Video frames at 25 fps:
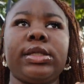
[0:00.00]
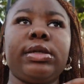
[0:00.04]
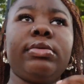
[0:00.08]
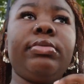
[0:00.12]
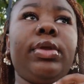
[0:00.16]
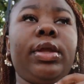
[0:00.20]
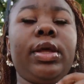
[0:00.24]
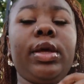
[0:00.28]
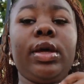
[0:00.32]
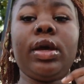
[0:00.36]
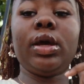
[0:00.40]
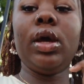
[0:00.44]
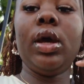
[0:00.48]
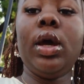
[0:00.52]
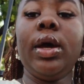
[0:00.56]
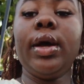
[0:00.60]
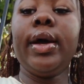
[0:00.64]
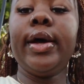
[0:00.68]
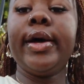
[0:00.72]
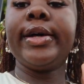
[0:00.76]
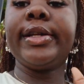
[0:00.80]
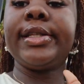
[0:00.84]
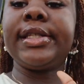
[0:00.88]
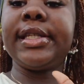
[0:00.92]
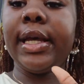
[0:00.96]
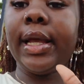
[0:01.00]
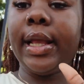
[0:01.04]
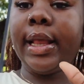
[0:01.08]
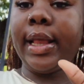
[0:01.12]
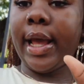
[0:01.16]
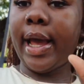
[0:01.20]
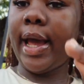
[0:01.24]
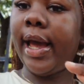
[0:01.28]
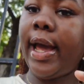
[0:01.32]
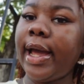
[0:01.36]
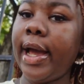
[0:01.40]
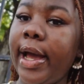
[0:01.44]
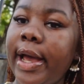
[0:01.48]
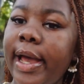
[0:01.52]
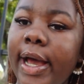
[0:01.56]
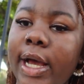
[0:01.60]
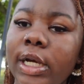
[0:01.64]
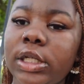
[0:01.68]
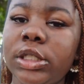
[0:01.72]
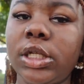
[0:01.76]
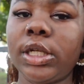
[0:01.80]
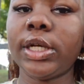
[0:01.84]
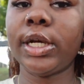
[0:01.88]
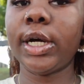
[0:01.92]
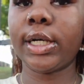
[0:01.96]
something. Today I
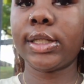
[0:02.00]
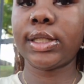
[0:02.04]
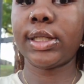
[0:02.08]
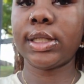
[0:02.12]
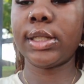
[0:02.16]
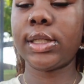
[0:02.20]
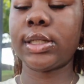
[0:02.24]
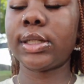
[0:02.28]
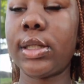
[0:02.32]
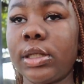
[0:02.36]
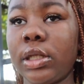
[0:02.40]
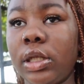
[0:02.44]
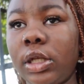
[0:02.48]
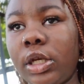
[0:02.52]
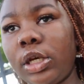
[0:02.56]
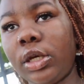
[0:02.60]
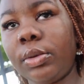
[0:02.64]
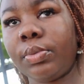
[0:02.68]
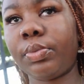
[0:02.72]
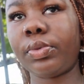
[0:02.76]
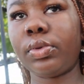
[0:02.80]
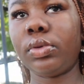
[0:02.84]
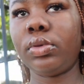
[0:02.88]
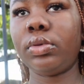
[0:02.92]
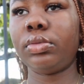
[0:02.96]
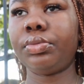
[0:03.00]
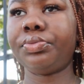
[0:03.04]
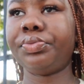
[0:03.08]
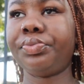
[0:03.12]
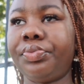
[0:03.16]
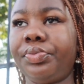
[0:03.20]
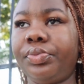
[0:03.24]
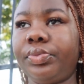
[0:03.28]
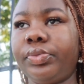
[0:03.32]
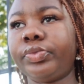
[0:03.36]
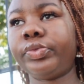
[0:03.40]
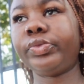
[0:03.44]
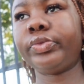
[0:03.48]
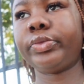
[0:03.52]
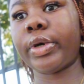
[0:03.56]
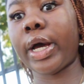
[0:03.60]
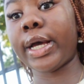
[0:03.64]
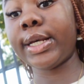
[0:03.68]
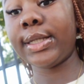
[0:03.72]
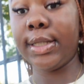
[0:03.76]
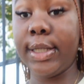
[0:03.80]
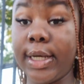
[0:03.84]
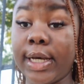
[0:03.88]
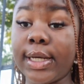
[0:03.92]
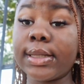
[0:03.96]
actually got to sleep. I
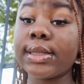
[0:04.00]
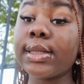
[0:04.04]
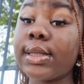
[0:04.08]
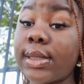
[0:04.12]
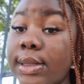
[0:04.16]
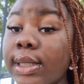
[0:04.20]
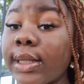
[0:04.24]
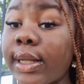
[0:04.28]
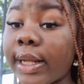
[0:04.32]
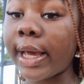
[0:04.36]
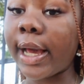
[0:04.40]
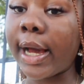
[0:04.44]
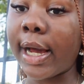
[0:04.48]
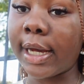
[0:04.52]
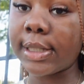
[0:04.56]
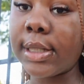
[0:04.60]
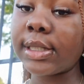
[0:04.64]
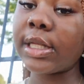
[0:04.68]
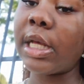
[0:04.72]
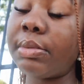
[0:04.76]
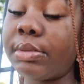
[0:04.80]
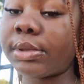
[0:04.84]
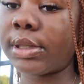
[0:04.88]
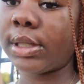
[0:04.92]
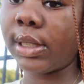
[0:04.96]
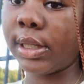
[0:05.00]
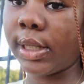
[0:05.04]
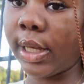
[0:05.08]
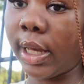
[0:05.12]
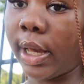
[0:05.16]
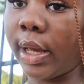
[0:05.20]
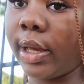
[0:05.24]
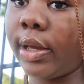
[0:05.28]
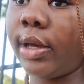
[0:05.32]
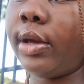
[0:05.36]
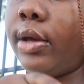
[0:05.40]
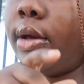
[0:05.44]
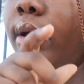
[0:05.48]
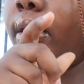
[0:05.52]
slept today.